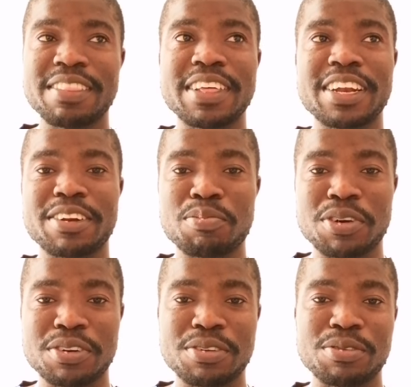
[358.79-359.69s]
then
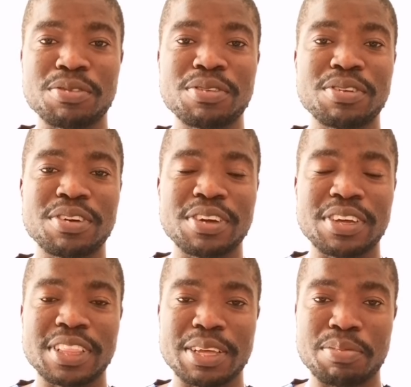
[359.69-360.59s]
report to
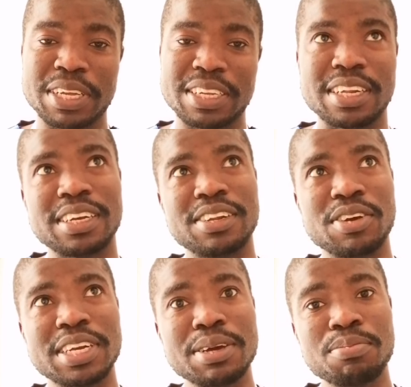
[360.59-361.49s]
the patient.
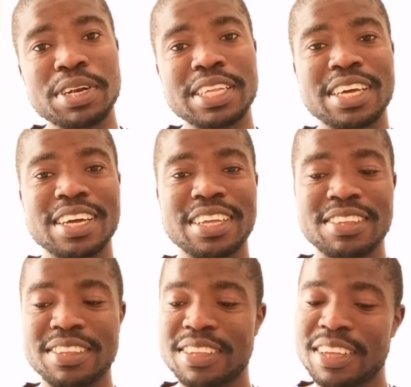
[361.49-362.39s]
Your temperature
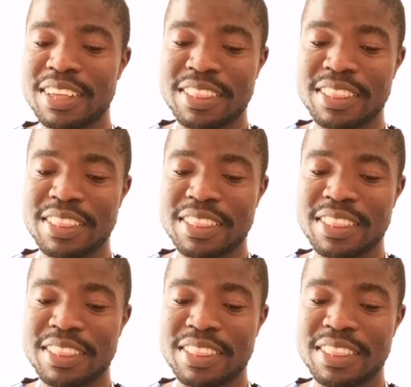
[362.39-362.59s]
is